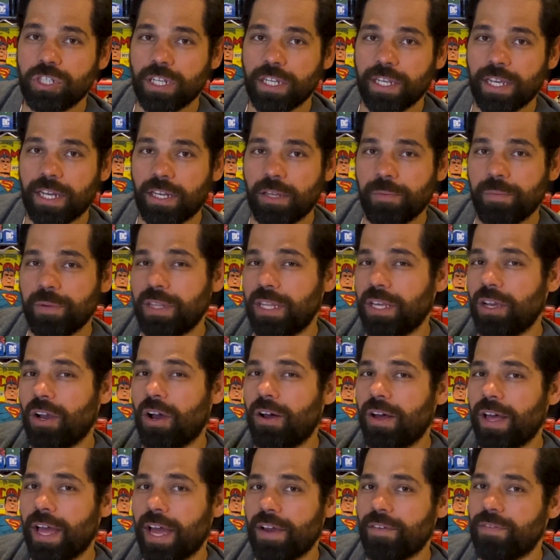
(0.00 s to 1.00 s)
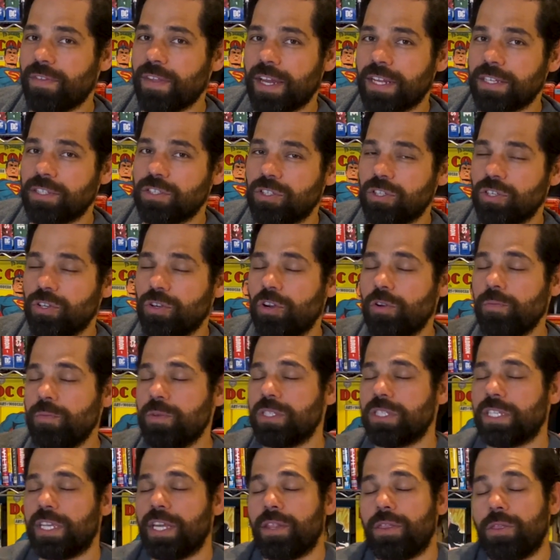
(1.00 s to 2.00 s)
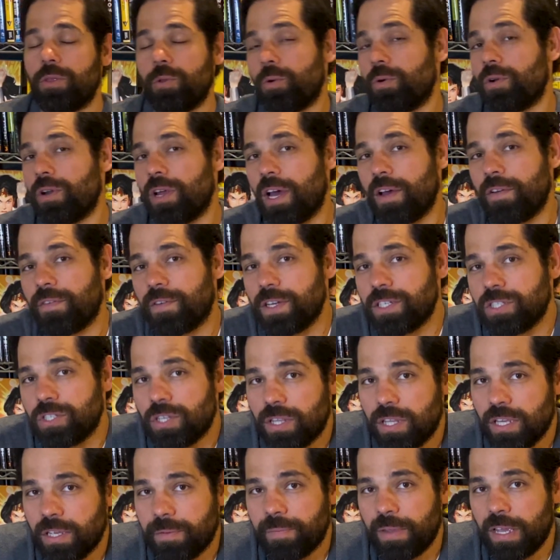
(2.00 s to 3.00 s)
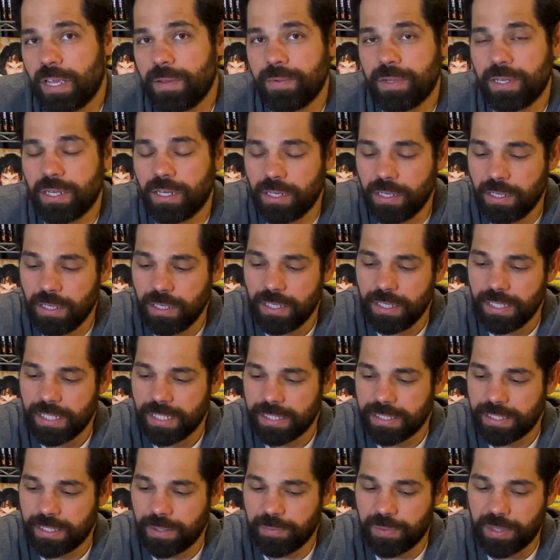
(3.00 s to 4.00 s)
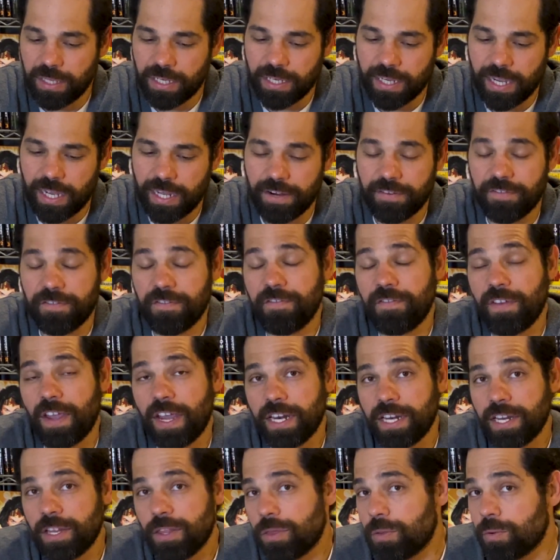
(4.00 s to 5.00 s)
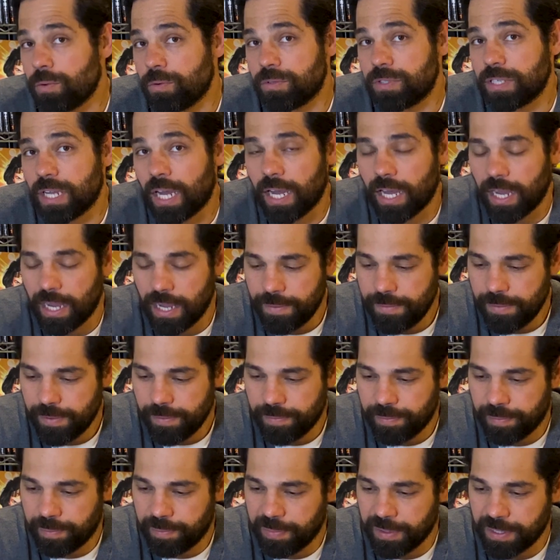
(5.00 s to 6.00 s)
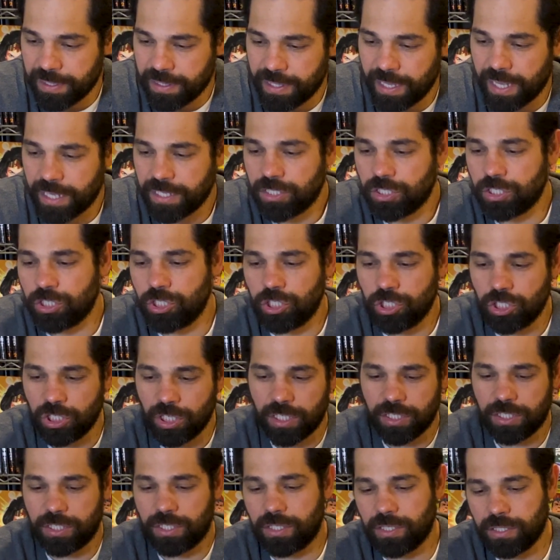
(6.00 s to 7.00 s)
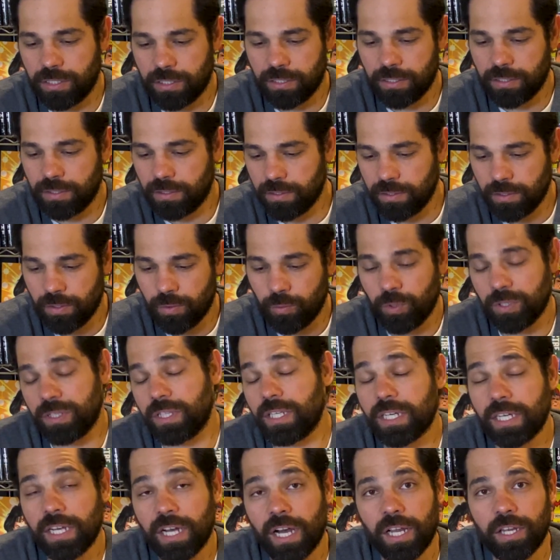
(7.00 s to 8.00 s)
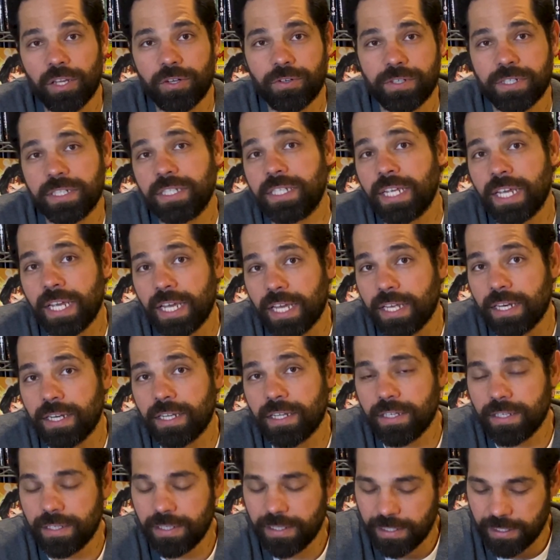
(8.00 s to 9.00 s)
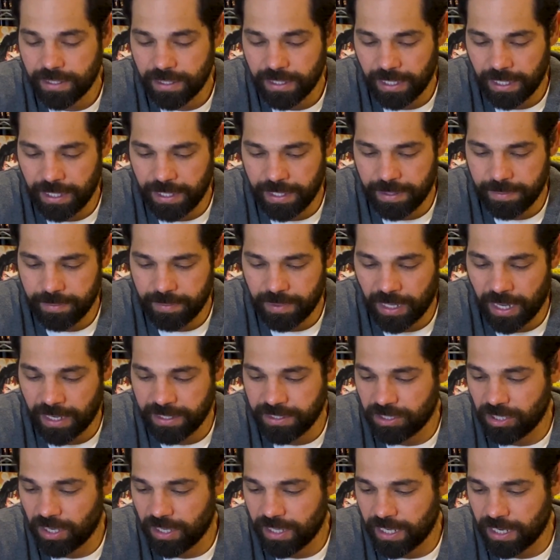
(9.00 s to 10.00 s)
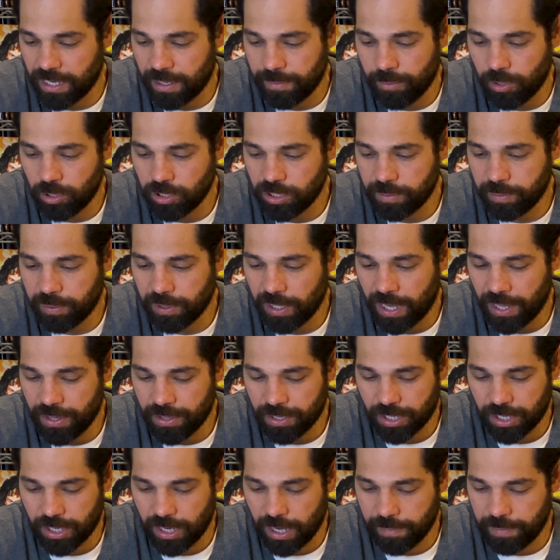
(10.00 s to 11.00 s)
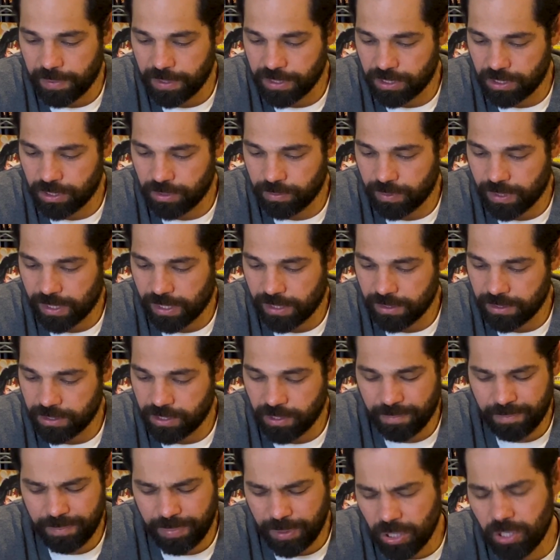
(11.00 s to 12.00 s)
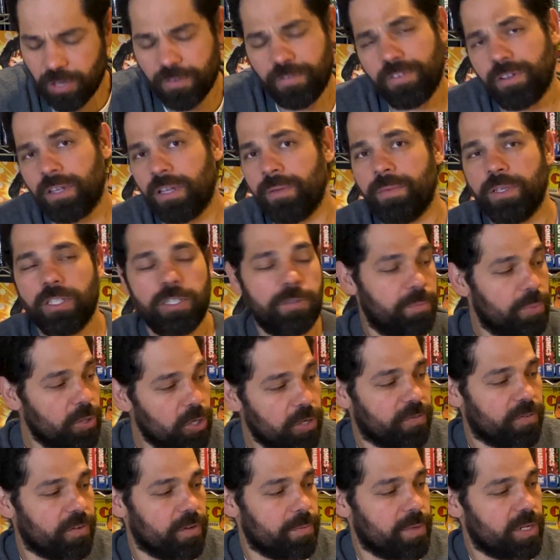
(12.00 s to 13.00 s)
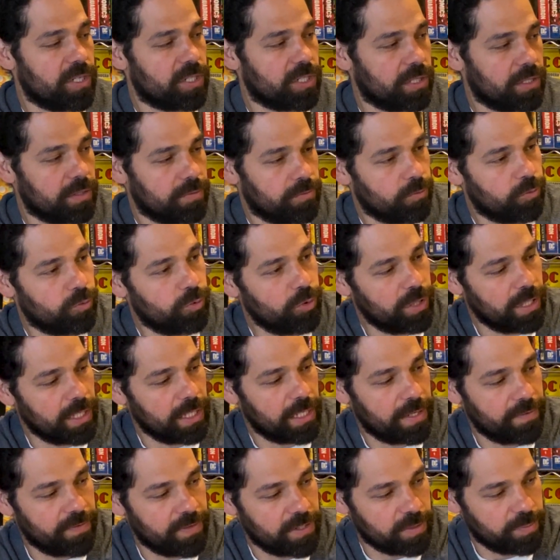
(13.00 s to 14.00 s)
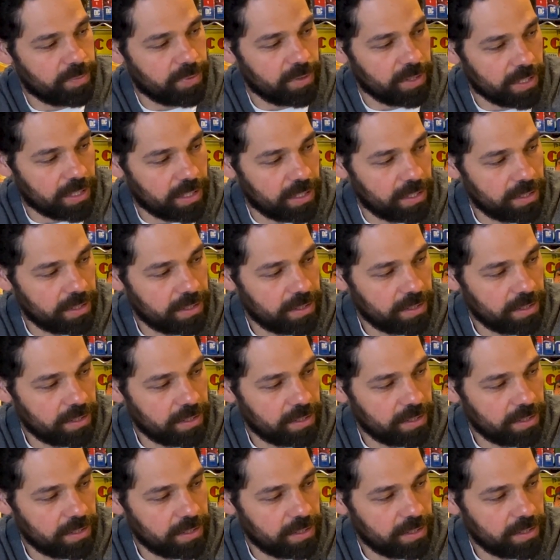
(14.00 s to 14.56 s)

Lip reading: to yellow, but they all have that. So you almost get thrown off because you think maybe something kind of faded through time, but that's just what the color did. I saw that on multiple other copies as well. It's a beautiful image, beautiful image. Really love this book.